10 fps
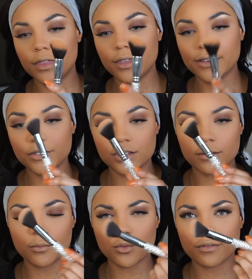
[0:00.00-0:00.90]
this
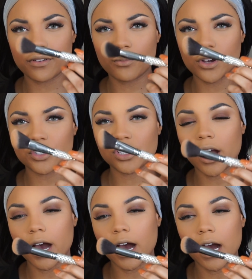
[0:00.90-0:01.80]
Morphe brush.
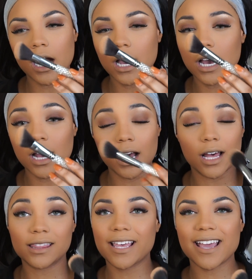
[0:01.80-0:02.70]

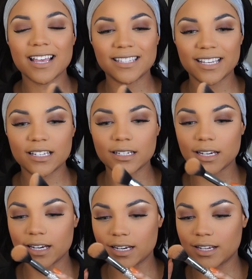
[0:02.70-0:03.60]
Like I
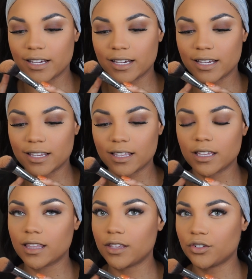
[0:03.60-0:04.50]
said,
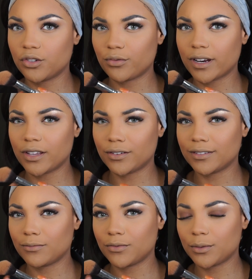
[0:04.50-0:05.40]
there's no
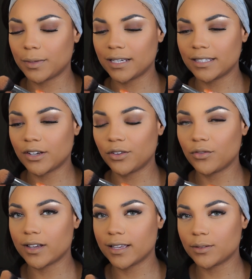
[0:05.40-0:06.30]
writing for me to tell
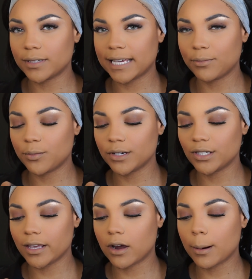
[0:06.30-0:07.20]
you guys what type of brush
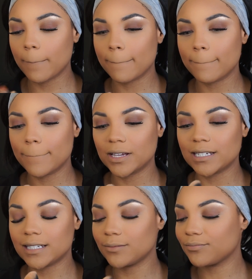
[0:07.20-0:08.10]
they are,
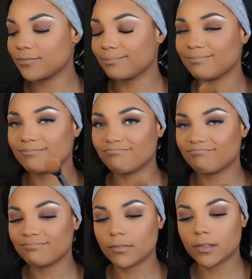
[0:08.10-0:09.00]
but
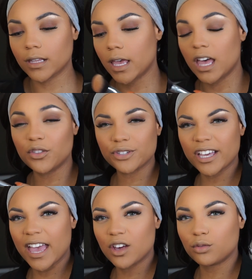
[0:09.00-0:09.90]
it looks
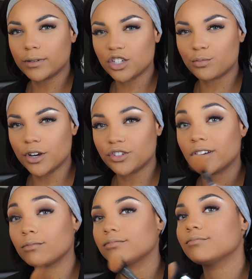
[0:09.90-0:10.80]
like an angled blush brush,
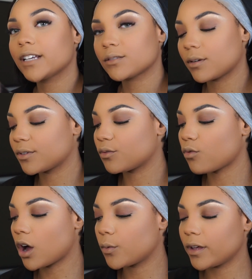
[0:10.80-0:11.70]
so that's what I'm going to
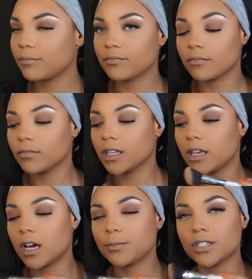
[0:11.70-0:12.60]
rock with.
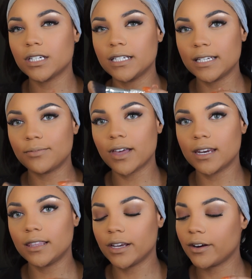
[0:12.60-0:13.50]
I'm just going to dip
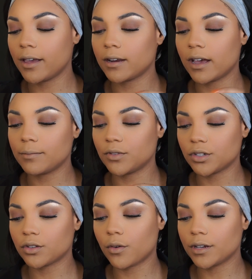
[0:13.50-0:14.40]
that in there, and I'm
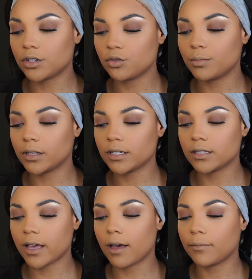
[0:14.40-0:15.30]
just going to
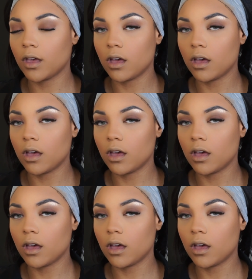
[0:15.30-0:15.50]
place that